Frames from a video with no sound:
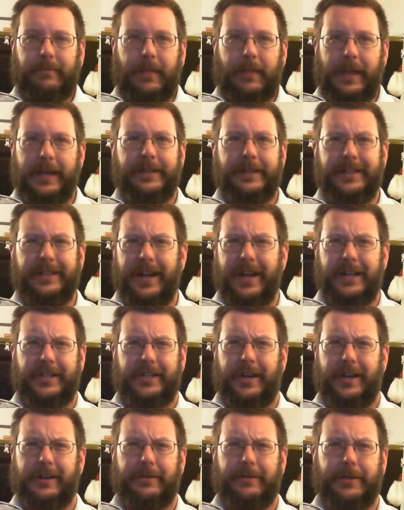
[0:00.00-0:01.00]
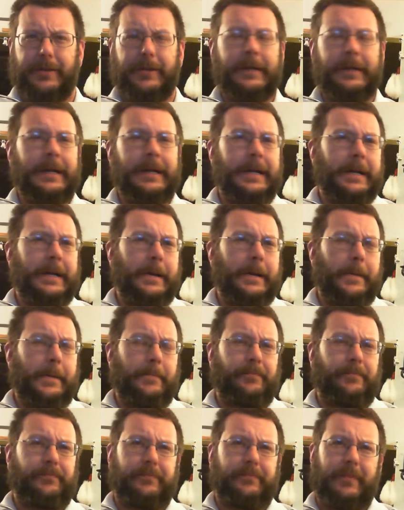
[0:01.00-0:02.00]
It's not chuggable.
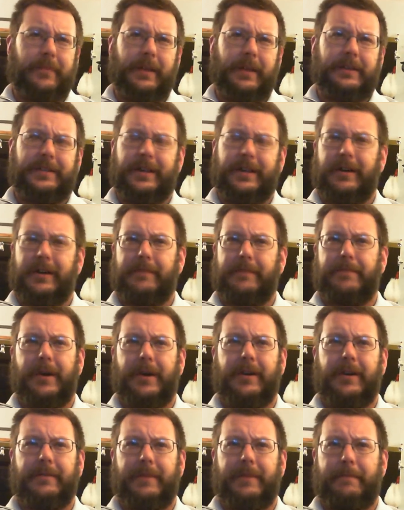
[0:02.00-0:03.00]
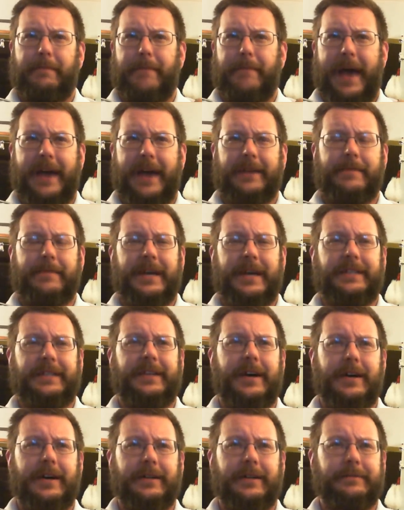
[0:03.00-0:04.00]
It started burning the back of my
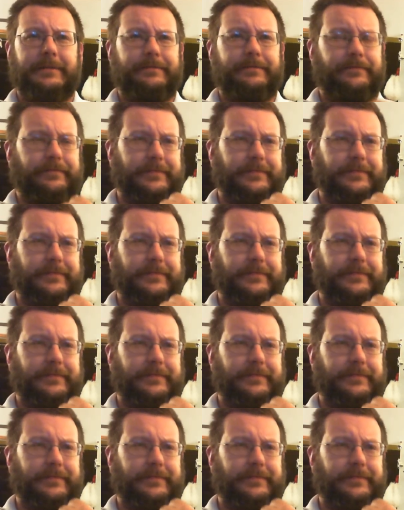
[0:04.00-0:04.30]
tongue,